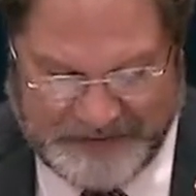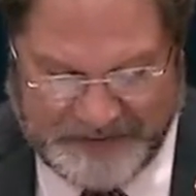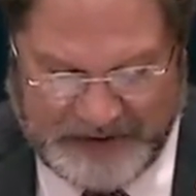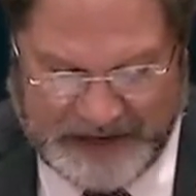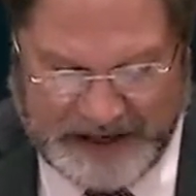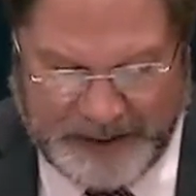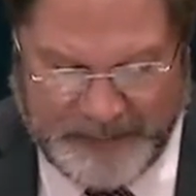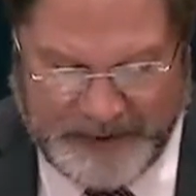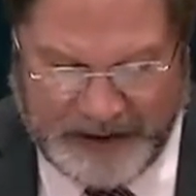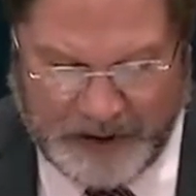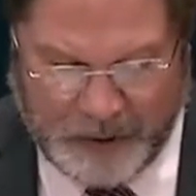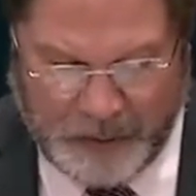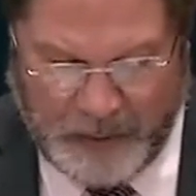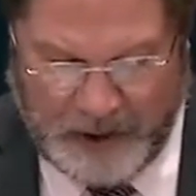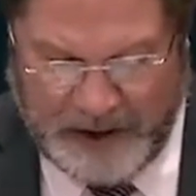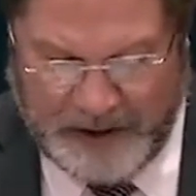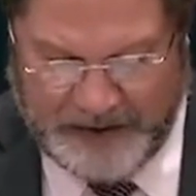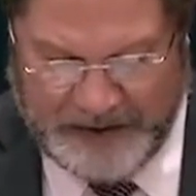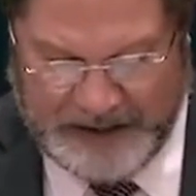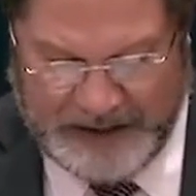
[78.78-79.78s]
Environmental
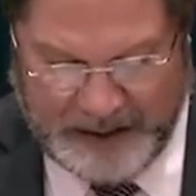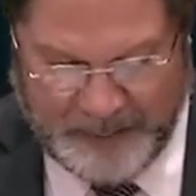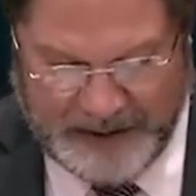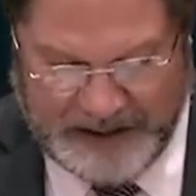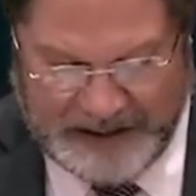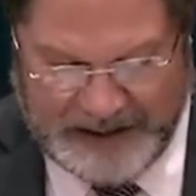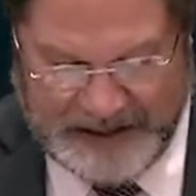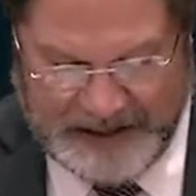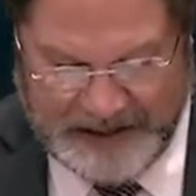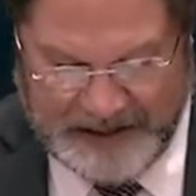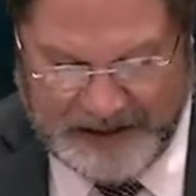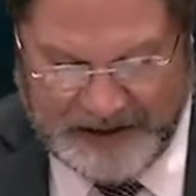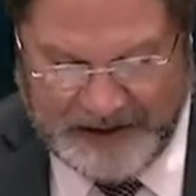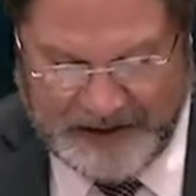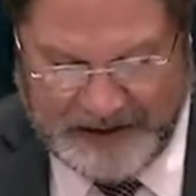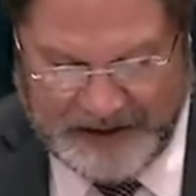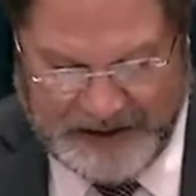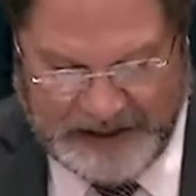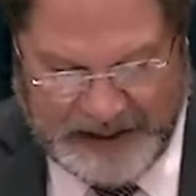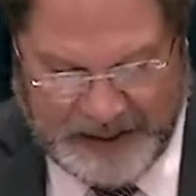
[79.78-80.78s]
Quality Committee
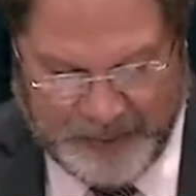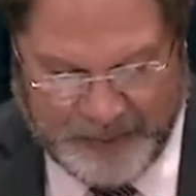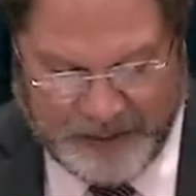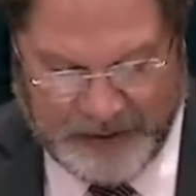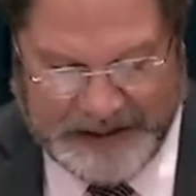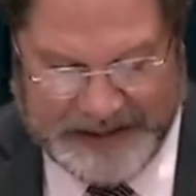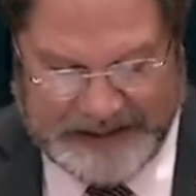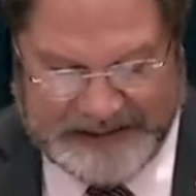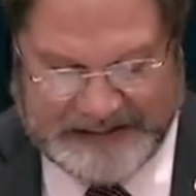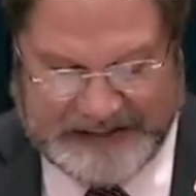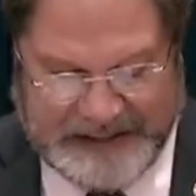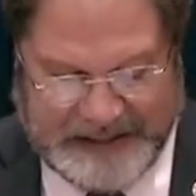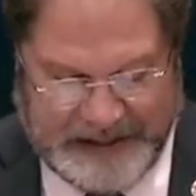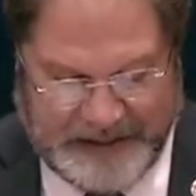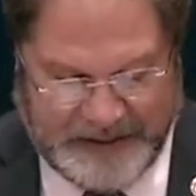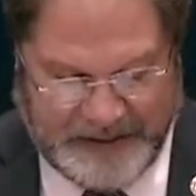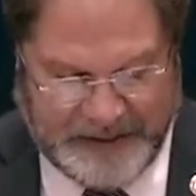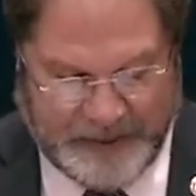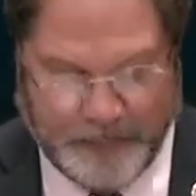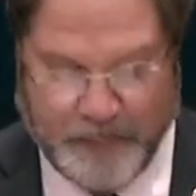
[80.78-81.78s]
on April
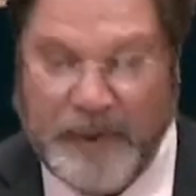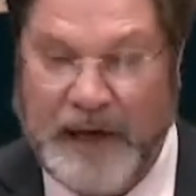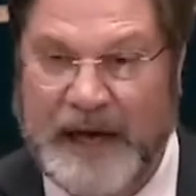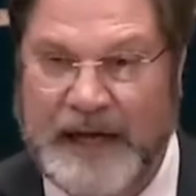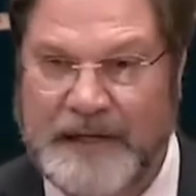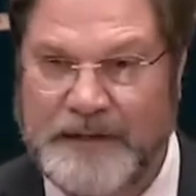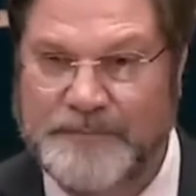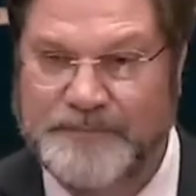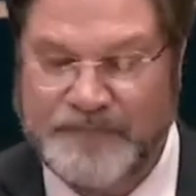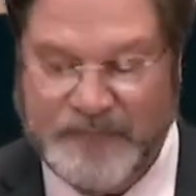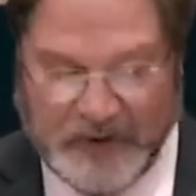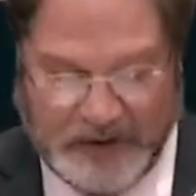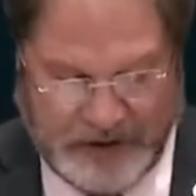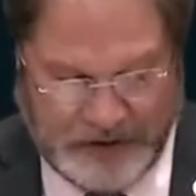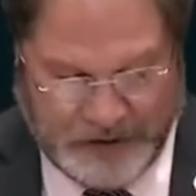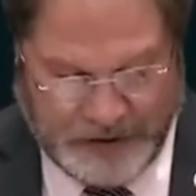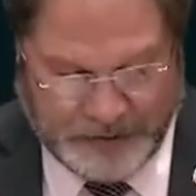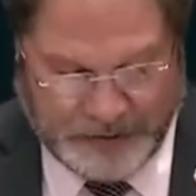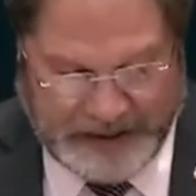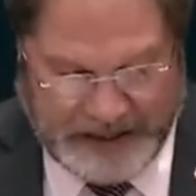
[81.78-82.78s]
18th, but
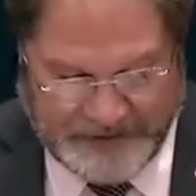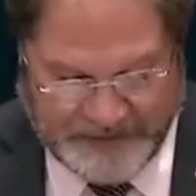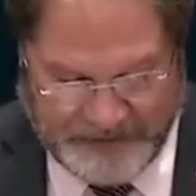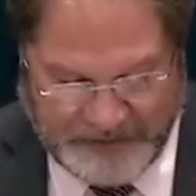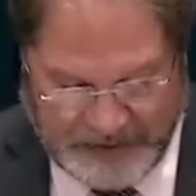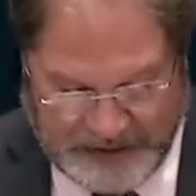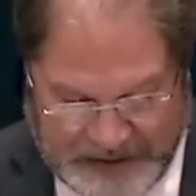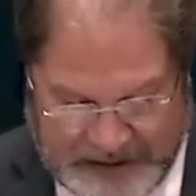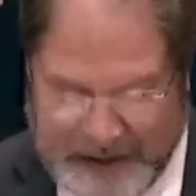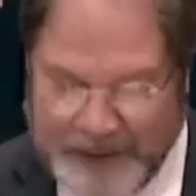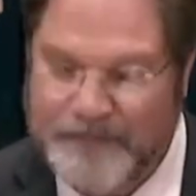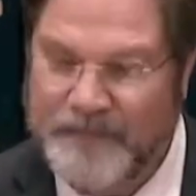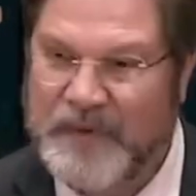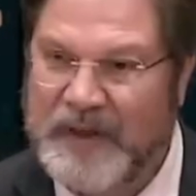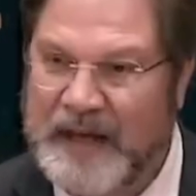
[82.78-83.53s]
gratefully,